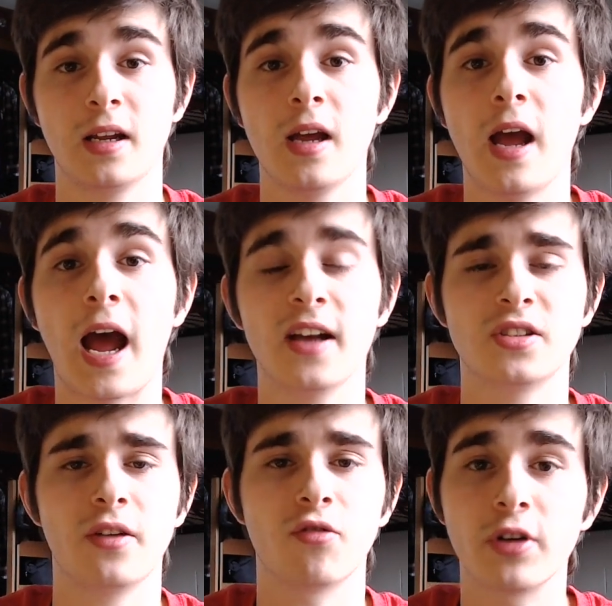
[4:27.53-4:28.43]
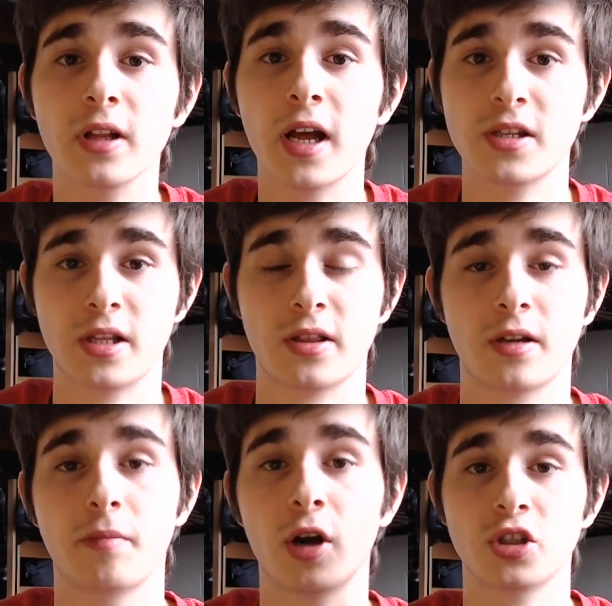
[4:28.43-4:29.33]
as they realize that their
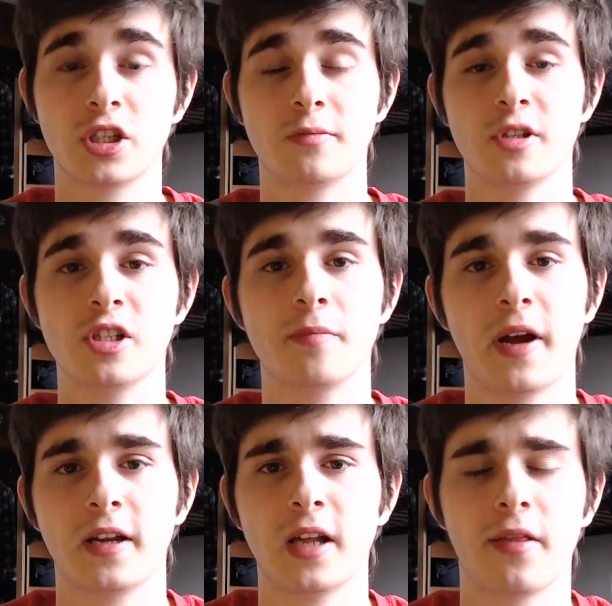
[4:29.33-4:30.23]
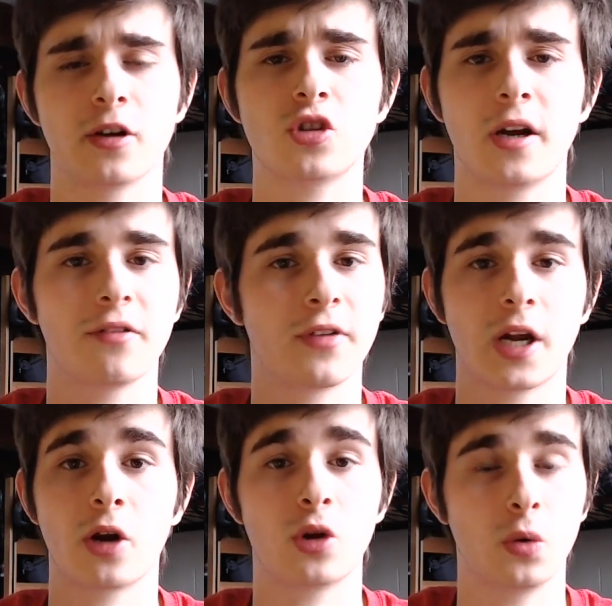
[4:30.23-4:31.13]
punch has been spiked and they're trying to figure out
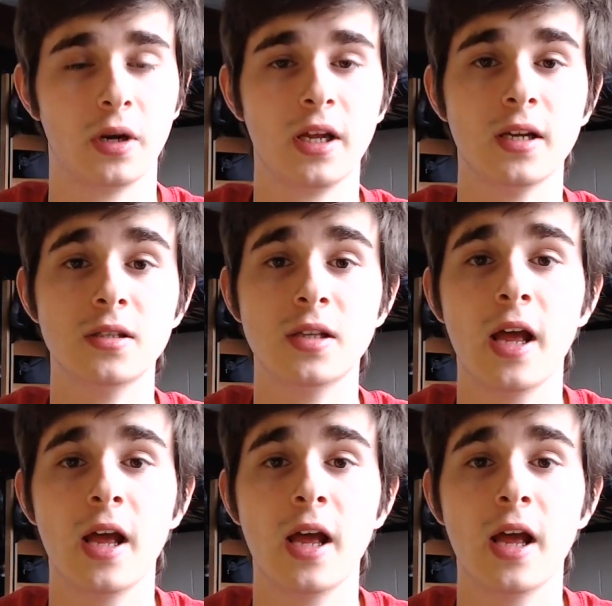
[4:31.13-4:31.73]
who it is.